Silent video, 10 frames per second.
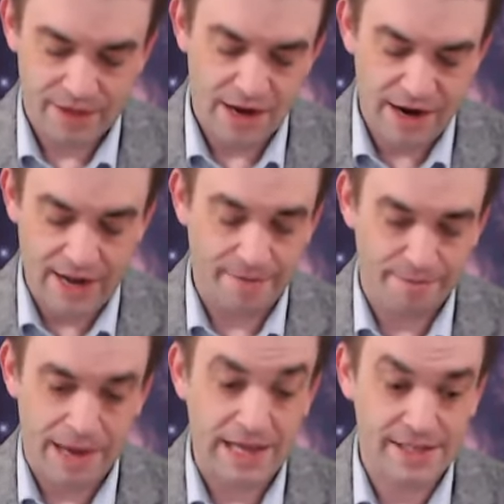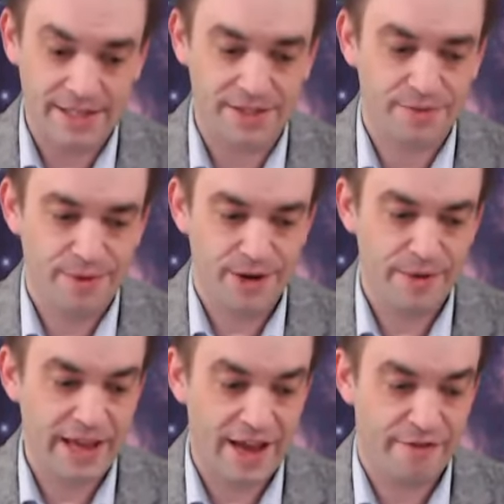All right, Pisces, what do
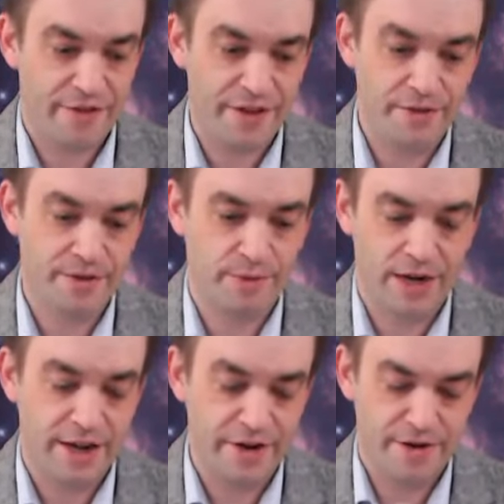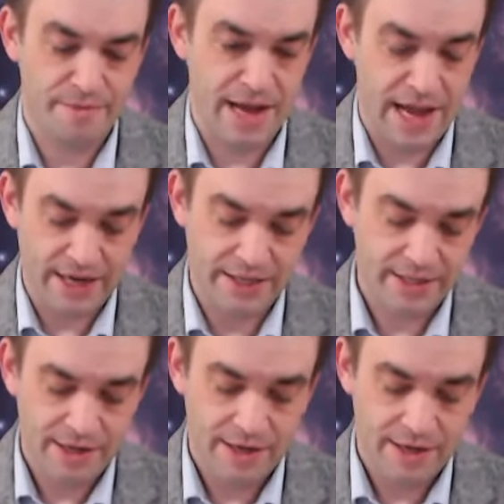we have for you and the one on your mind?